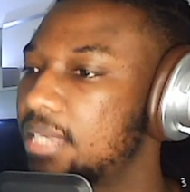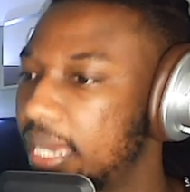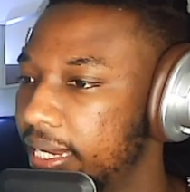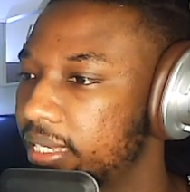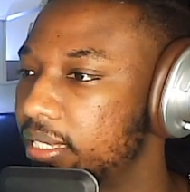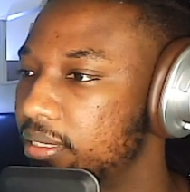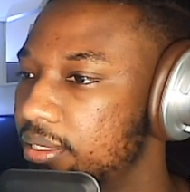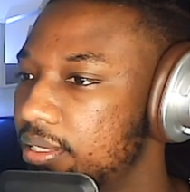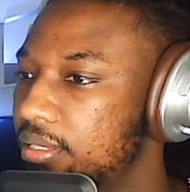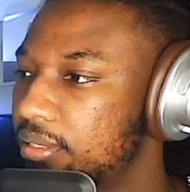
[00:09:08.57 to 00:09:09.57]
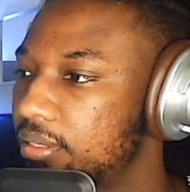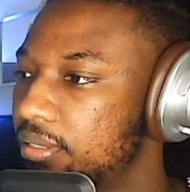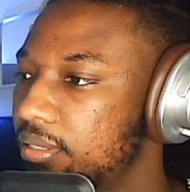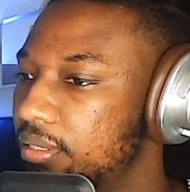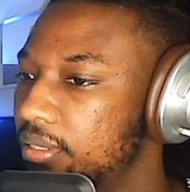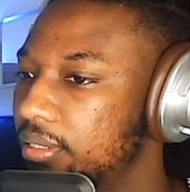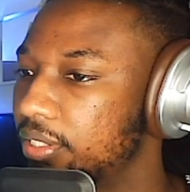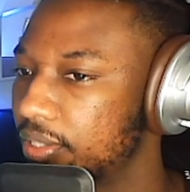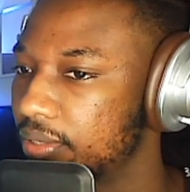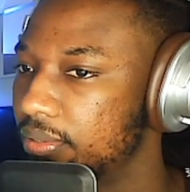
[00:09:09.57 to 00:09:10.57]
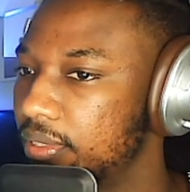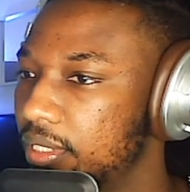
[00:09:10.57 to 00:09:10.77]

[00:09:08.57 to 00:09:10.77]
Anakin's girl.